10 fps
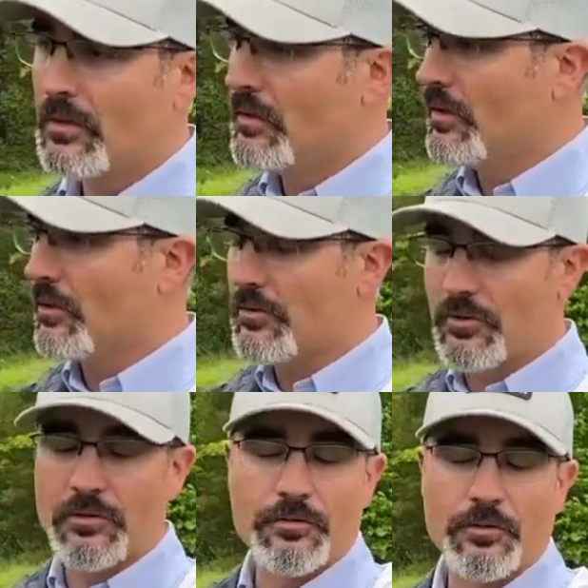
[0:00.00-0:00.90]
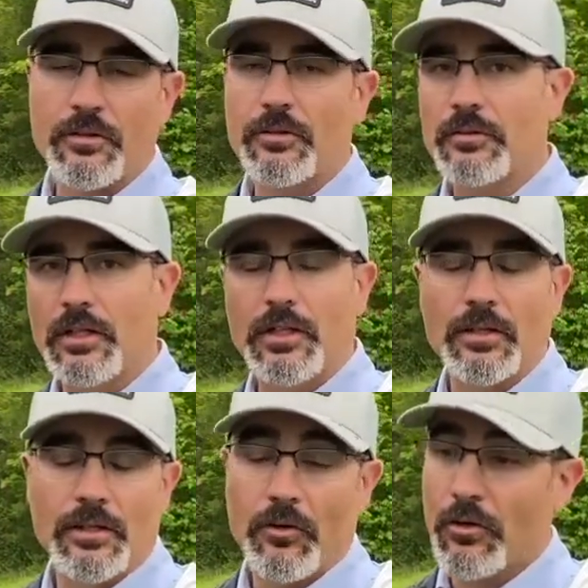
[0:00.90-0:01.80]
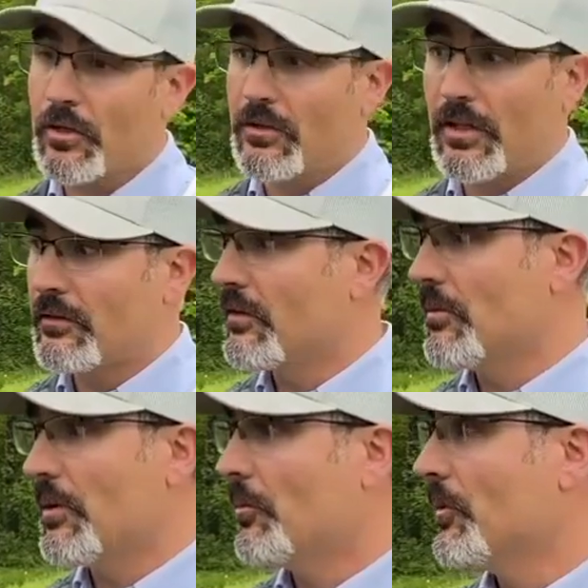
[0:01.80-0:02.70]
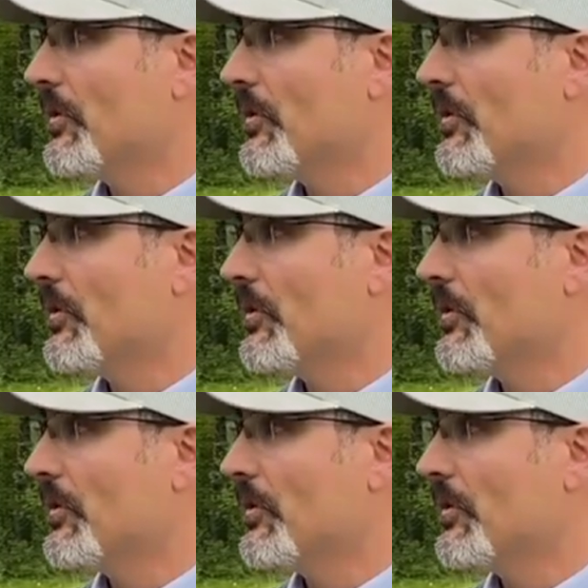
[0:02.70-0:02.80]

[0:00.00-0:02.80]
you know, search for uh, an architect to come up with